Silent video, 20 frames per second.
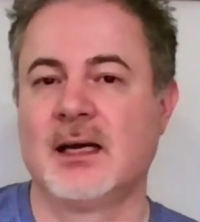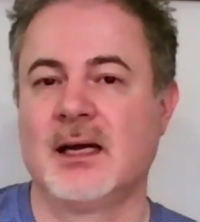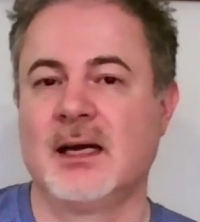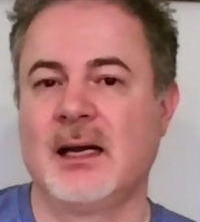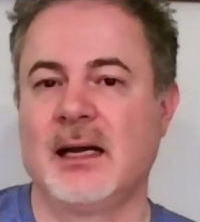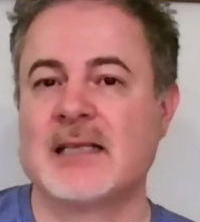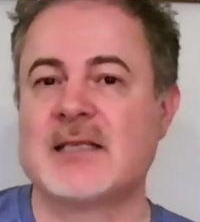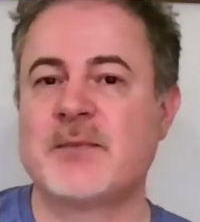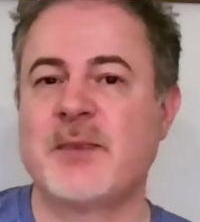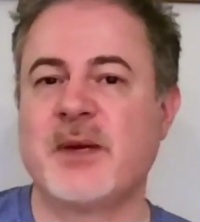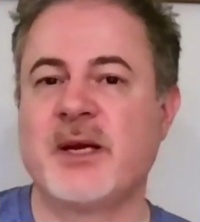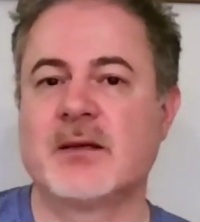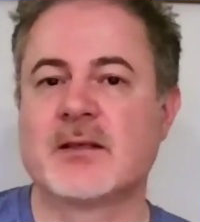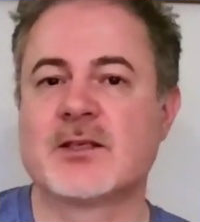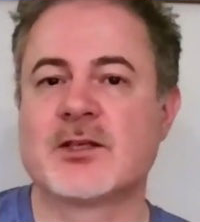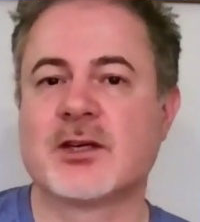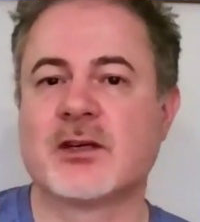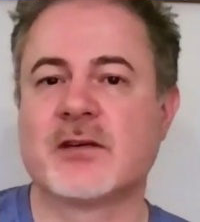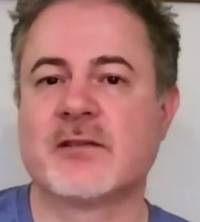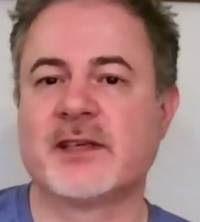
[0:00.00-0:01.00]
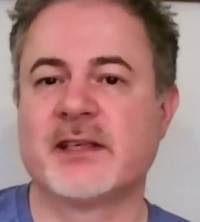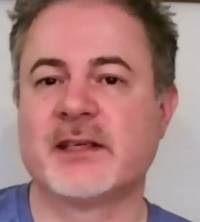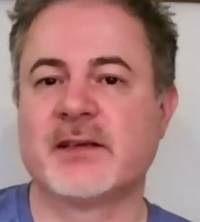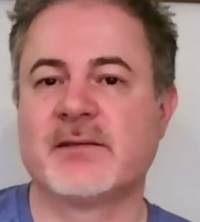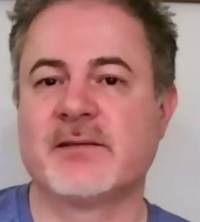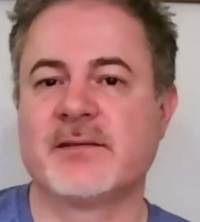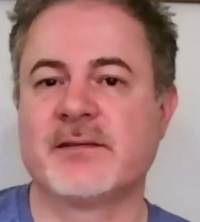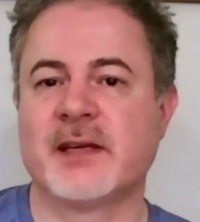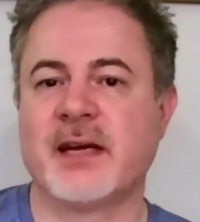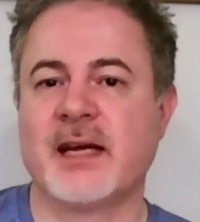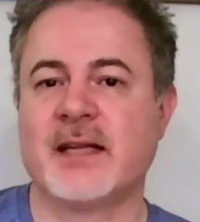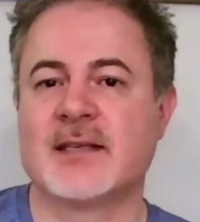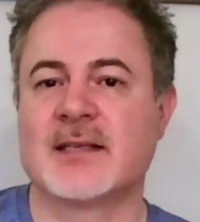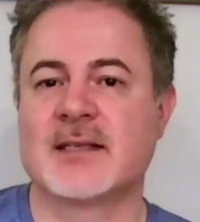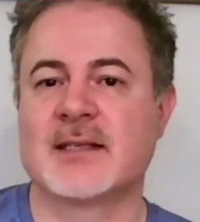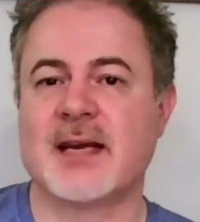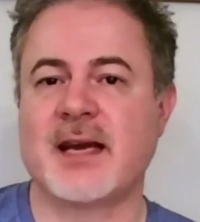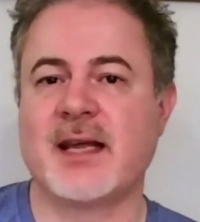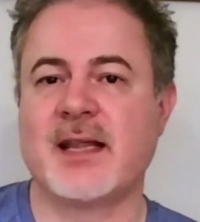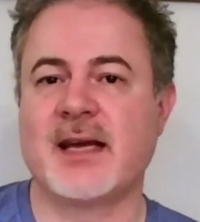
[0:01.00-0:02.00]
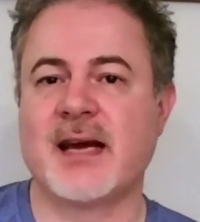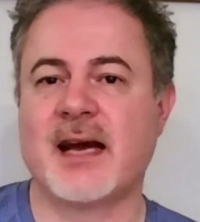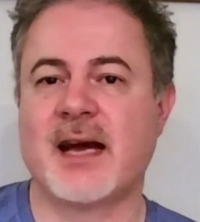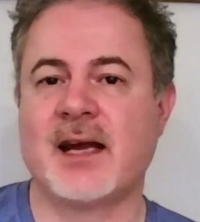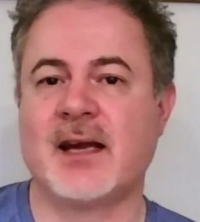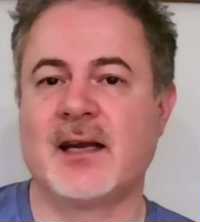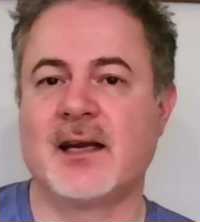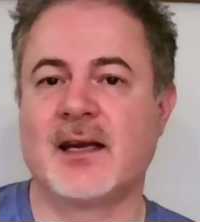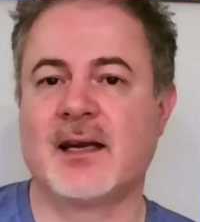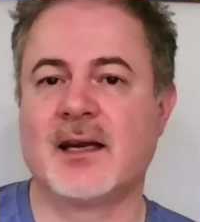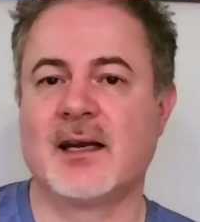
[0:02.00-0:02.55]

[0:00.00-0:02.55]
Let's be conservative and say that